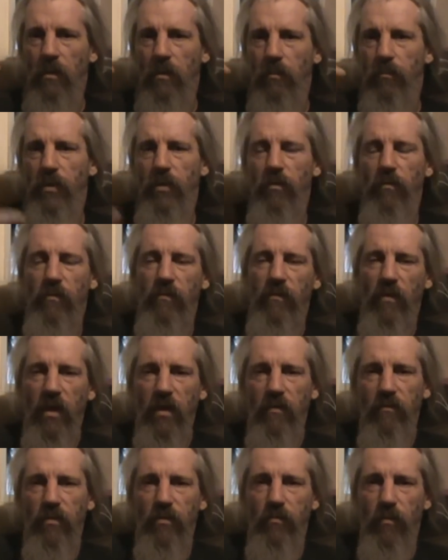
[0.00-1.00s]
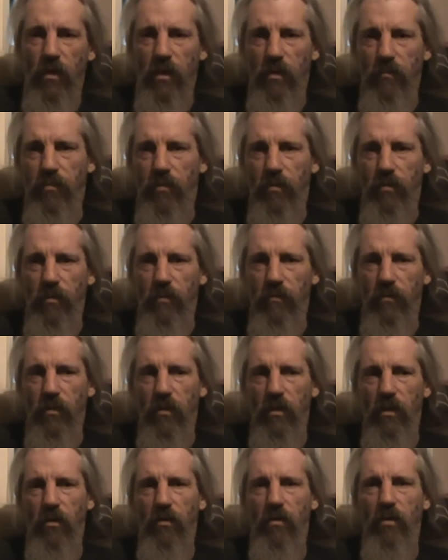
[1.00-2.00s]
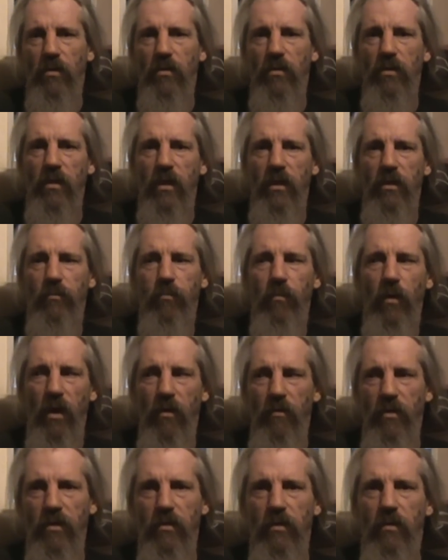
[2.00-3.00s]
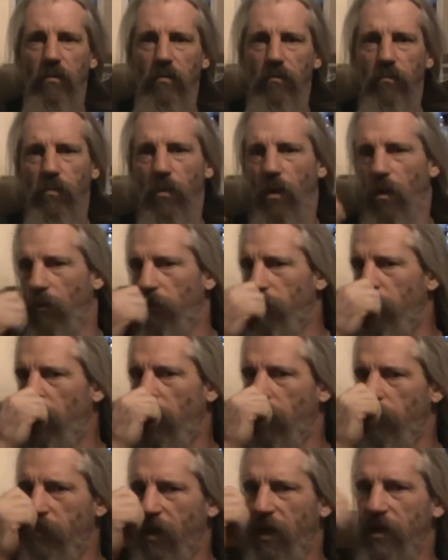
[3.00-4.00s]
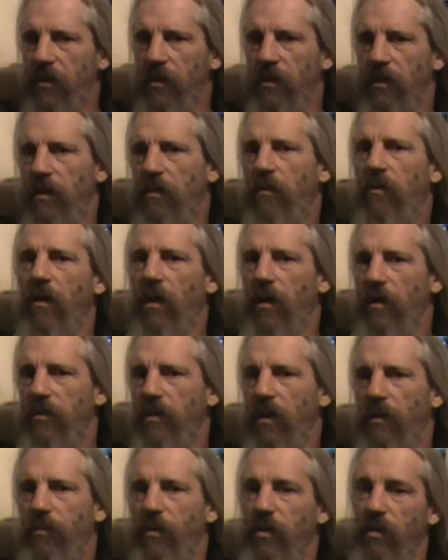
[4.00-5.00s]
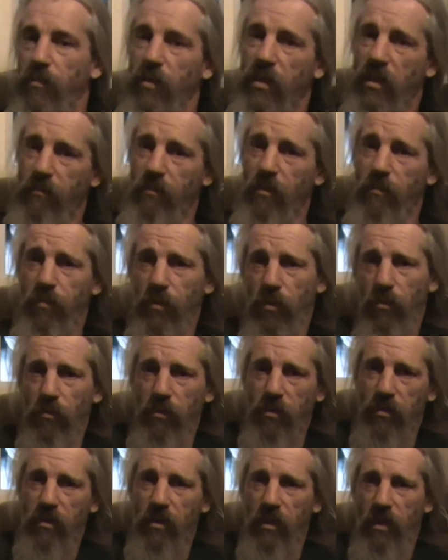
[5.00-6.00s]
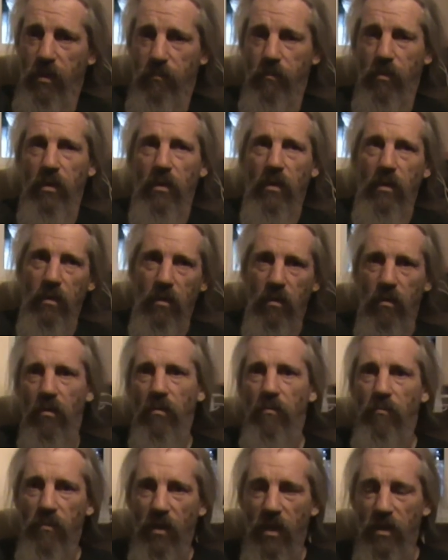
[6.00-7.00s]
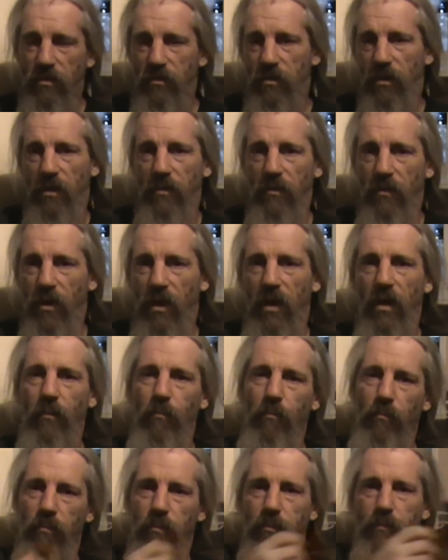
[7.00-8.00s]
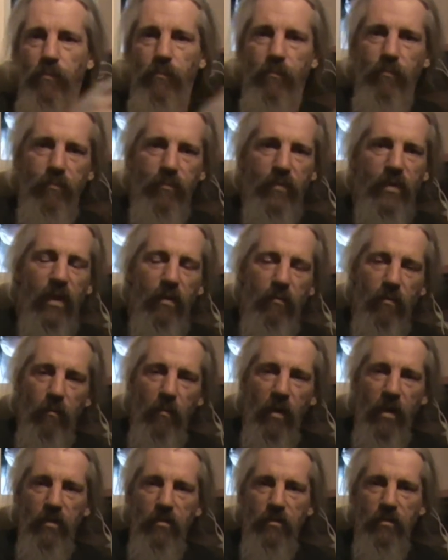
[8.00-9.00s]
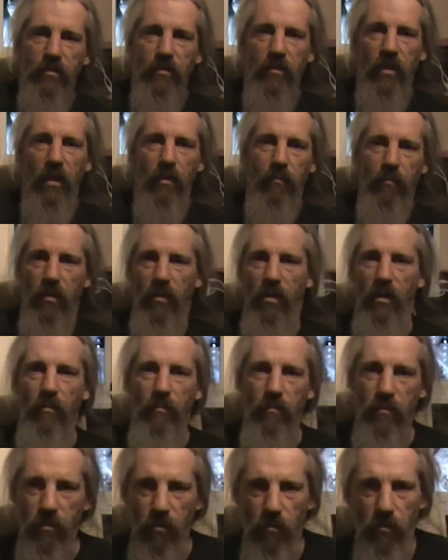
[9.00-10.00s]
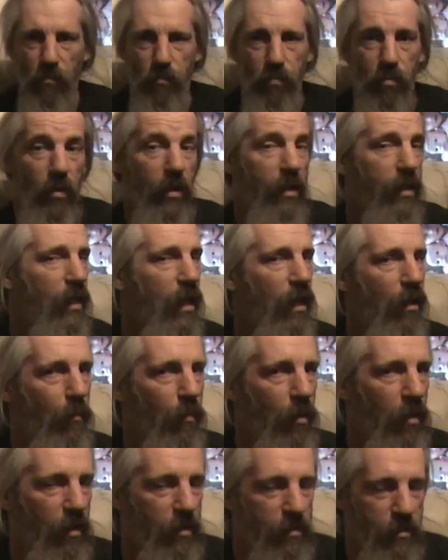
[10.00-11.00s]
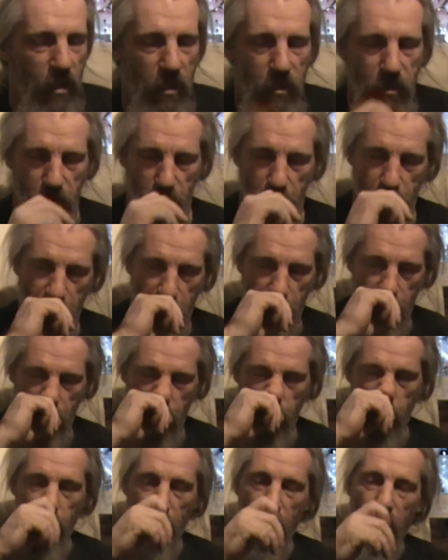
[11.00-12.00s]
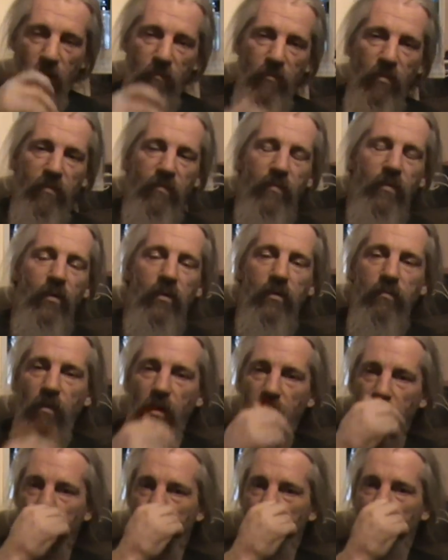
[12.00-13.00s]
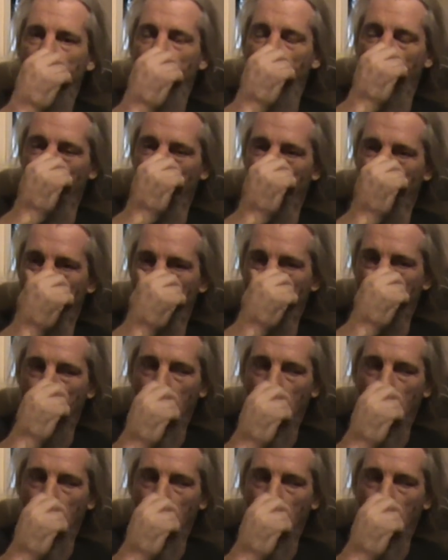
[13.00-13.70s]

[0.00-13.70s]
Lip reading: but your flavours might improve. You can sense where it's good, well, by mashing at a higher temperature but keeping the boil the same. That's done that. Keep the mash the same, but then do the pre-caramelisation of your first runnings. You